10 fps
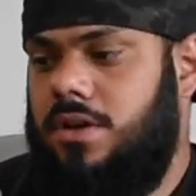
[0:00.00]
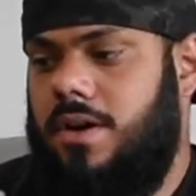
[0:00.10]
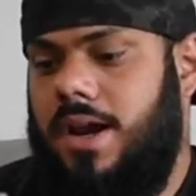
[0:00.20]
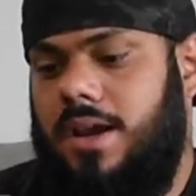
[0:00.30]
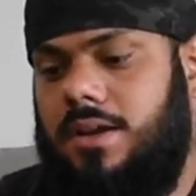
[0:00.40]

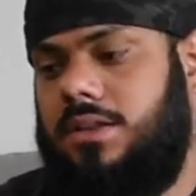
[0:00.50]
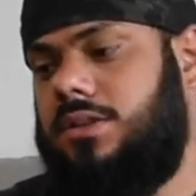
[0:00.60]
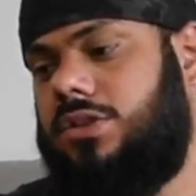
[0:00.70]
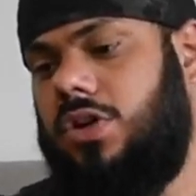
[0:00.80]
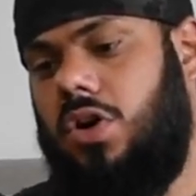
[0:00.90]
Alright,
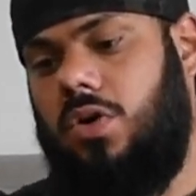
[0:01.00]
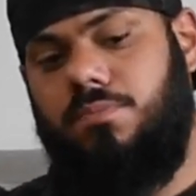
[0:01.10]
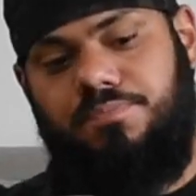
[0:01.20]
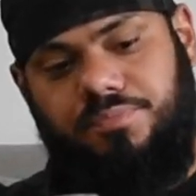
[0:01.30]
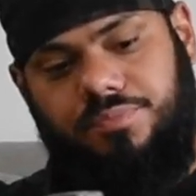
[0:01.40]

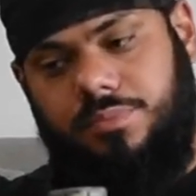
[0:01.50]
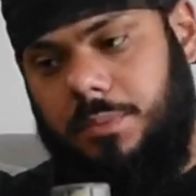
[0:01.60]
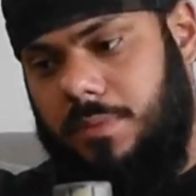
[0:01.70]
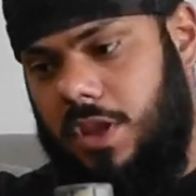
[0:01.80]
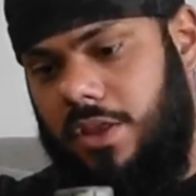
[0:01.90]
so
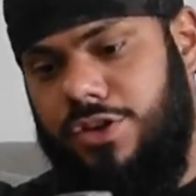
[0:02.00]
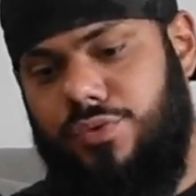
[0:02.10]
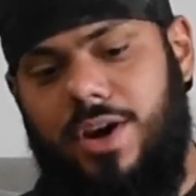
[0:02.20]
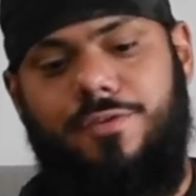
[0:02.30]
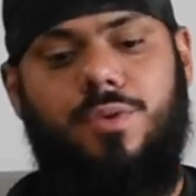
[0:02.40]

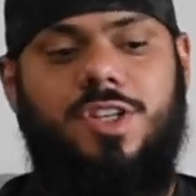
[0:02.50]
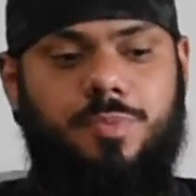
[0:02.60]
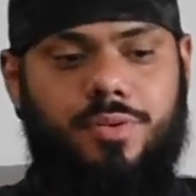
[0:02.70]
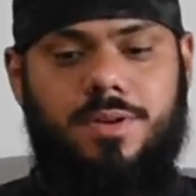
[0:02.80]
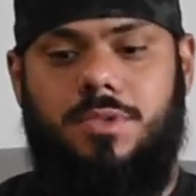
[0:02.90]
this rifle is
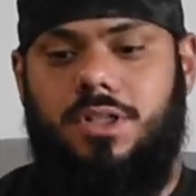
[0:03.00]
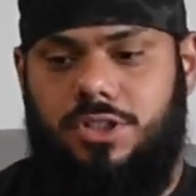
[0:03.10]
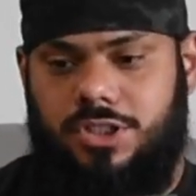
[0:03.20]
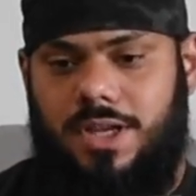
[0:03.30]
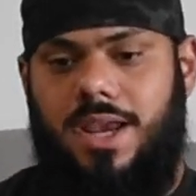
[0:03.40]
pretty
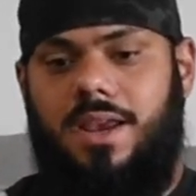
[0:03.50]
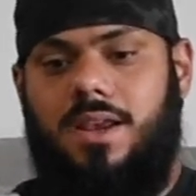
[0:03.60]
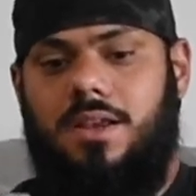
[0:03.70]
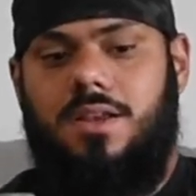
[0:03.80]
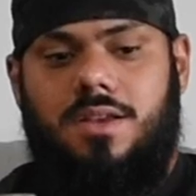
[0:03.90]
much
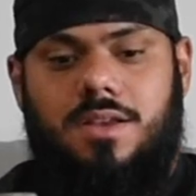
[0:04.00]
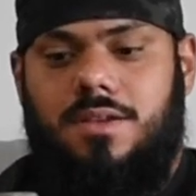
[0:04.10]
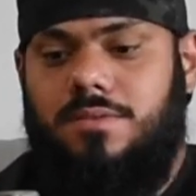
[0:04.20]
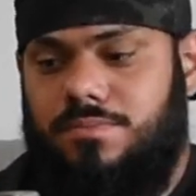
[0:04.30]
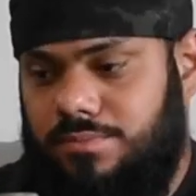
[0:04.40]
a
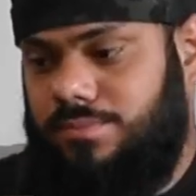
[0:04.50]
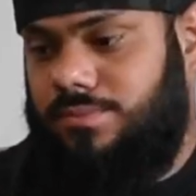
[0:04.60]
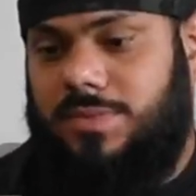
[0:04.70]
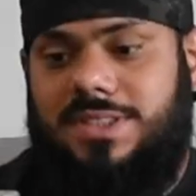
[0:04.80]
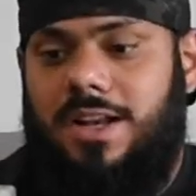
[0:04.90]

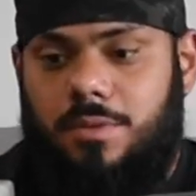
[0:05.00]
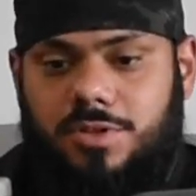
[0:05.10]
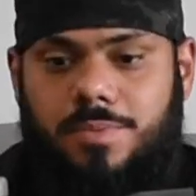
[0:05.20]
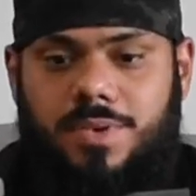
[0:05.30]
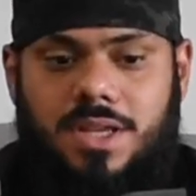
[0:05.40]

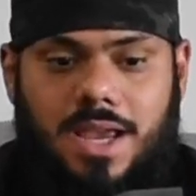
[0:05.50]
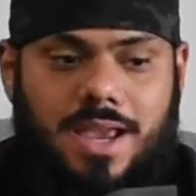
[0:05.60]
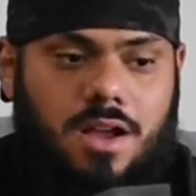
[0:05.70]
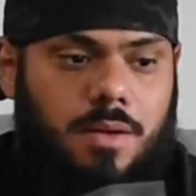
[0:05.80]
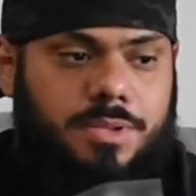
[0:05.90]
setup to be
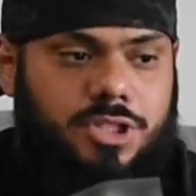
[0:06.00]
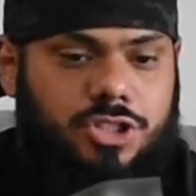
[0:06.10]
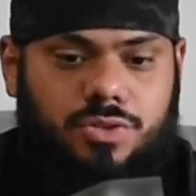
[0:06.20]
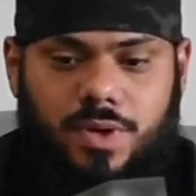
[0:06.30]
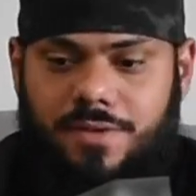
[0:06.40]
a
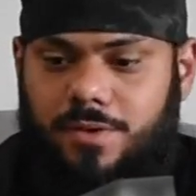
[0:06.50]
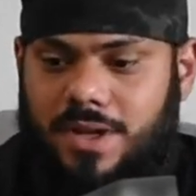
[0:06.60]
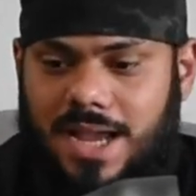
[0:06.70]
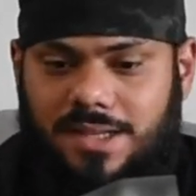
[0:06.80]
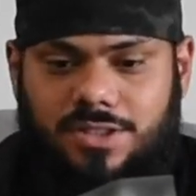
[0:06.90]
competition rifle,
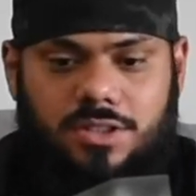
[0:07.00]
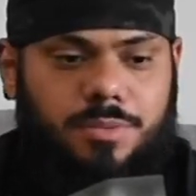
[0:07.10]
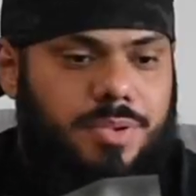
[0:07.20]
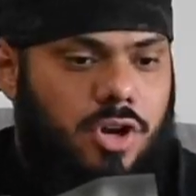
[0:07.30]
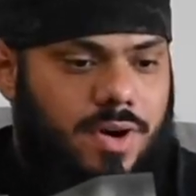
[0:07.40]
gas
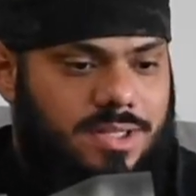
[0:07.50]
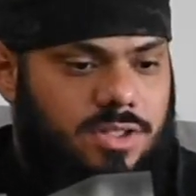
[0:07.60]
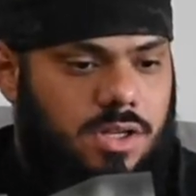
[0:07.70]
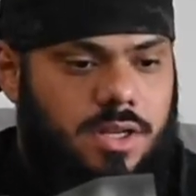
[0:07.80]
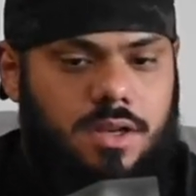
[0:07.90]
gun,
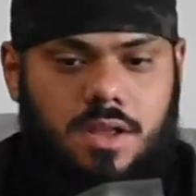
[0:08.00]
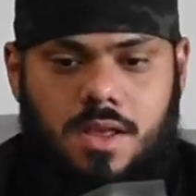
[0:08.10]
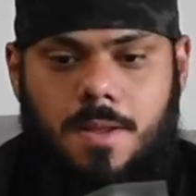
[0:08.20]
PRS gun,